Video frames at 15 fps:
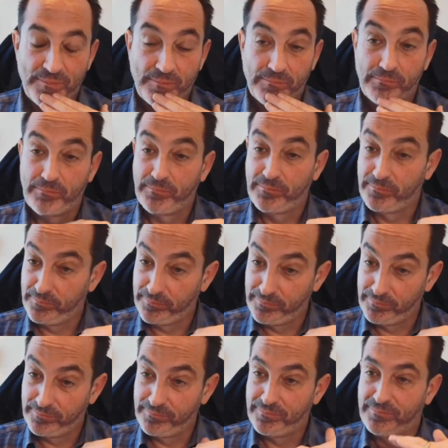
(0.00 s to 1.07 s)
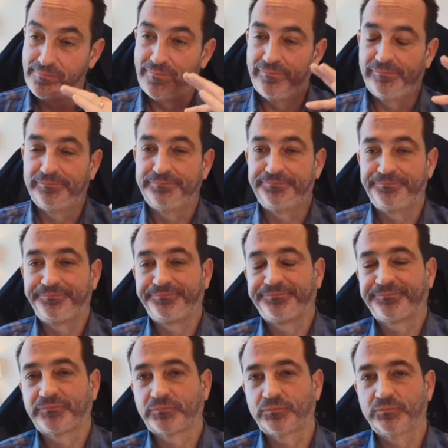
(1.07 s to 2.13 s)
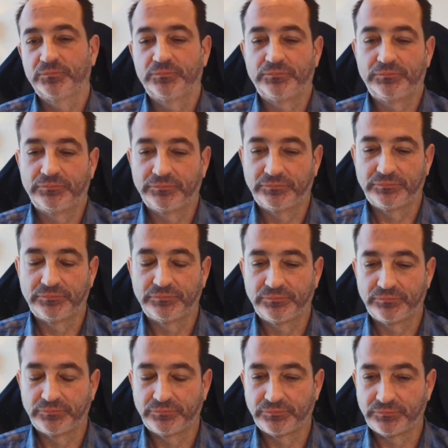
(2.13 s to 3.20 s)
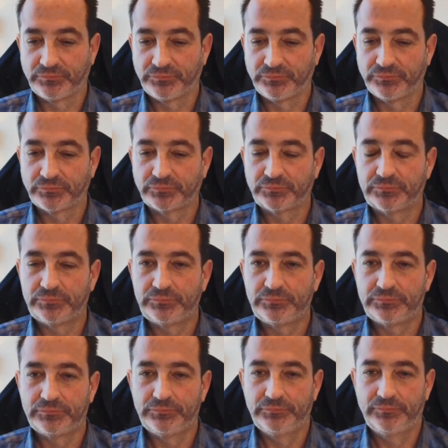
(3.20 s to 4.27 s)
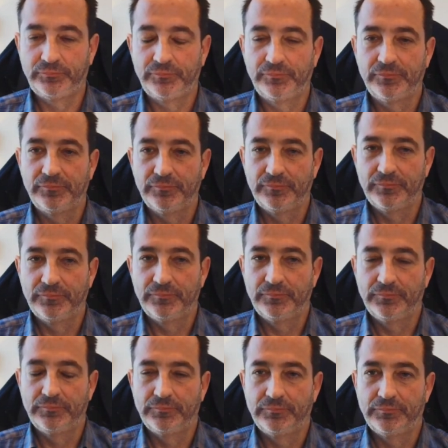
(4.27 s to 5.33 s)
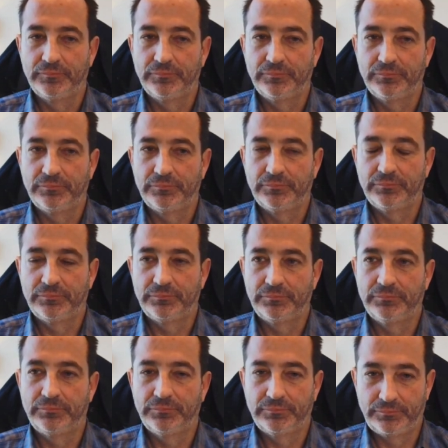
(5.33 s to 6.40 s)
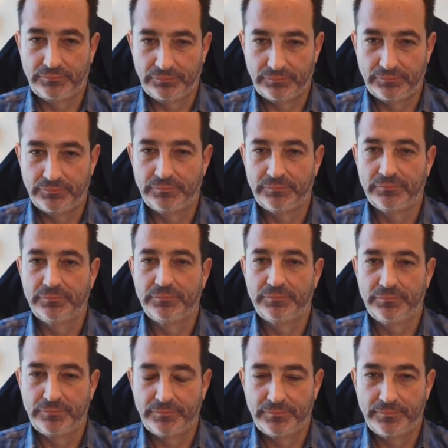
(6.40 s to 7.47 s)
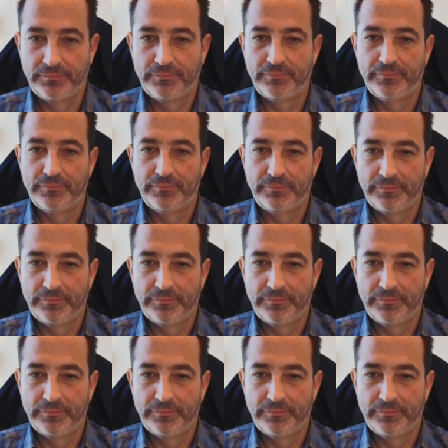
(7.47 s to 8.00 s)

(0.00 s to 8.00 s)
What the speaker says: (not speaking)